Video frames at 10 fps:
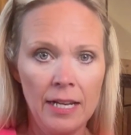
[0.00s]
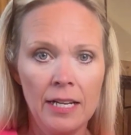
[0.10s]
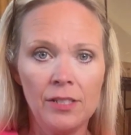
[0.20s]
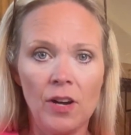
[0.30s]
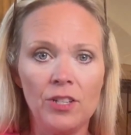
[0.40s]

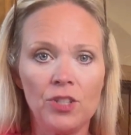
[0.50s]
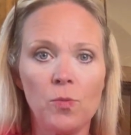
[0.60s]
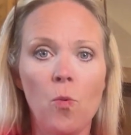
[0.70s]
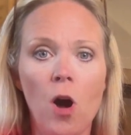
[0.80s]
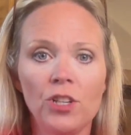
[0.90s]
So I just
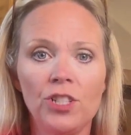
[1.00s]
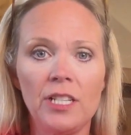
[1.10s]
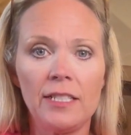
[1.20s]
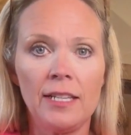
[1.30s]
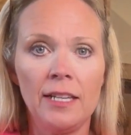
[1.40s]
washed
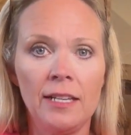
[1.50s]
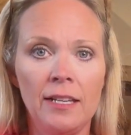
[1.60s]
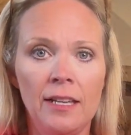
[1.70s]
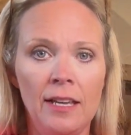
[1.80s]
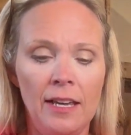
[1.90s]
it
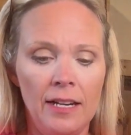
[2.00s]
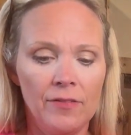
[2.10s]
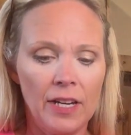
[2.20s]
and I've